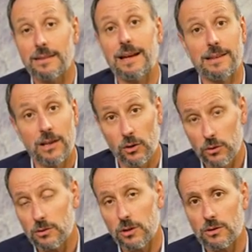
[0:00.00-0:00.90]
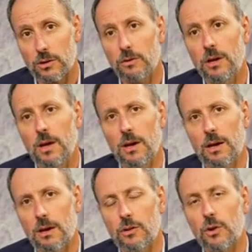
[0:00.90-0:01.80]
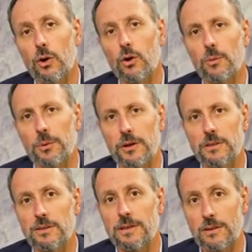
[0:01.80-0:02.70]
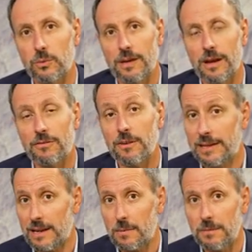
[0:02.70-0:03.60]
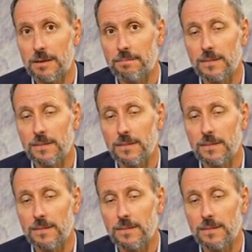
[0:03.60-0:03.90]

That includes also uh, the core components that we have in ABB.